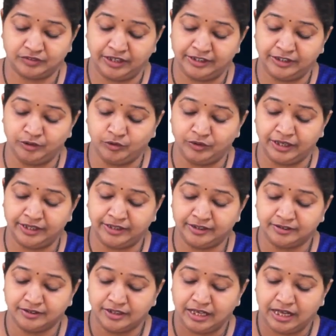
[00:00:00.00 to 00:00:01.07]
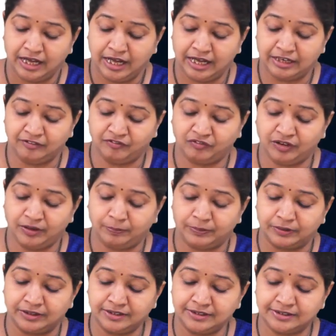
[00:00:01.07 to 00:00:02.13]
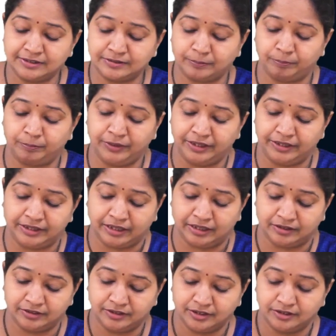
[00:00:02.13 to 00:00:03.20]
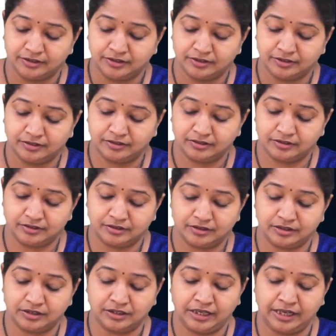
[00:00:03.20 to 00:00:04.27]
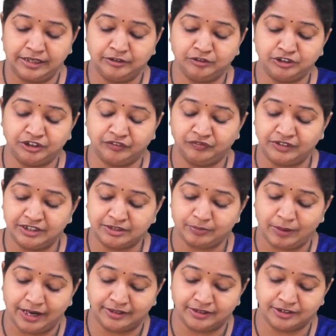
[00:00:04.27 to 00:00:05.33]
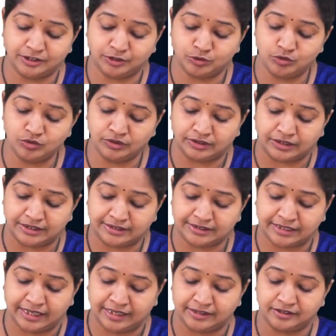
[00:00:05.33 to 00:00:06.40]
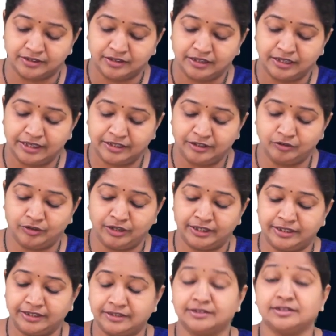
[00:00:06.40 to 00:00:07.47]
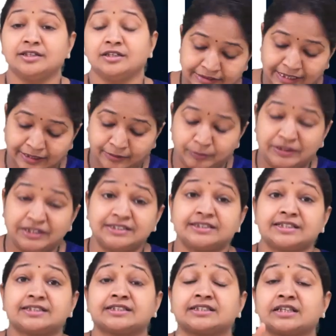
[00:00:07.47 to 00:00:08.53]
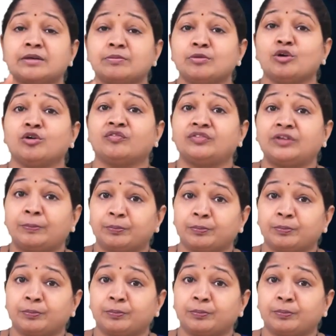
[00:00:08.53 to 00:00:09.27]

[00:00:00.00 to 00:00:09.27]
and you get alpha plus beta, and you shift this minus to this side and you get this. That means the sum of